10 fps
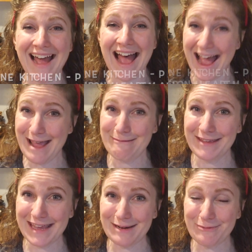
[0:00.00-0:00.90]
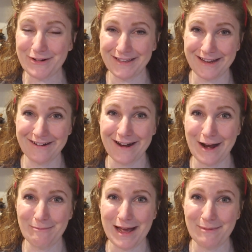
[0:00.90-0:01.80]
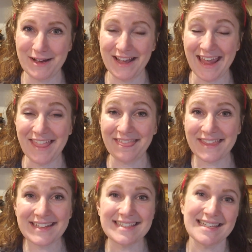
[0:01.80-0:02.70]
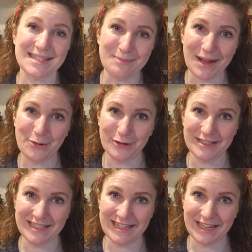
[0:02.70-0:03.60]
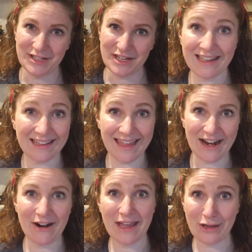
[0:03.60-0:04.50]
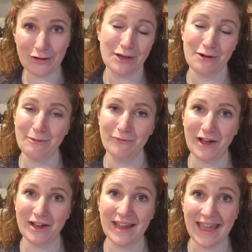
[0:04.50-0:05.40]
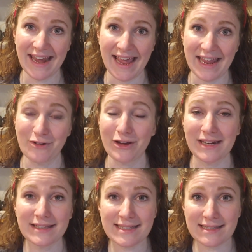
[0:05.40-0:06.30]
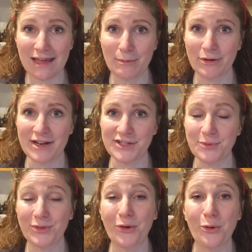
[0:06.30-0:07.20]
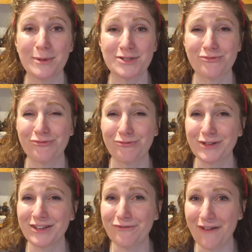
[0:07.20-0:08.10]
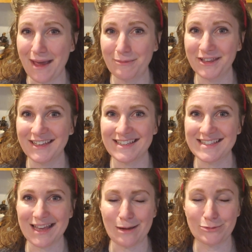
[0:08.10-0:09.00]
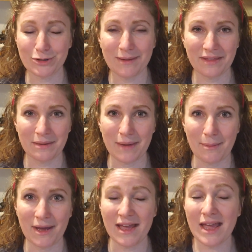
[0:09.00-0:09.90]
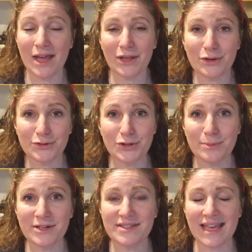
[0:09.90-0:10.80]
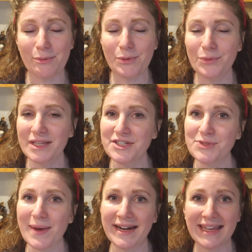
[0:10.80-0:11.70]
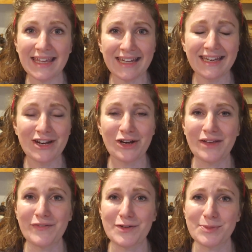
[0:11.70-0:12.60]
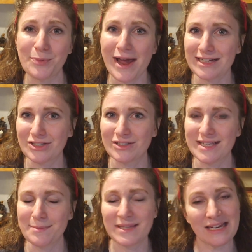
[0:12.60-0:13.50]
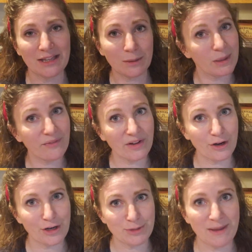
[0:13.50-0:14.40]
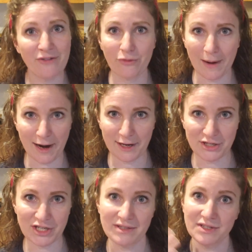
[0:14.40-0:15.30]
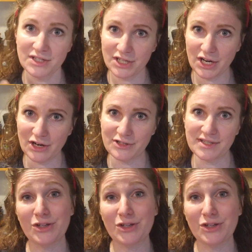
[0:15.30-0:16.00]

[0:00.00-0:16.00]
I am Katie Moore, the Ironheart Mama, and this is my quarantine kitchen. Claire, a Cookie Crumb Fun, and I created this collaboration with a whole bunch of really fabulous Trim Healthy Mama YouTubers, and we really just wanted to get in here, give you some practical tips and a little bit of encouragement from our kitchen to yours.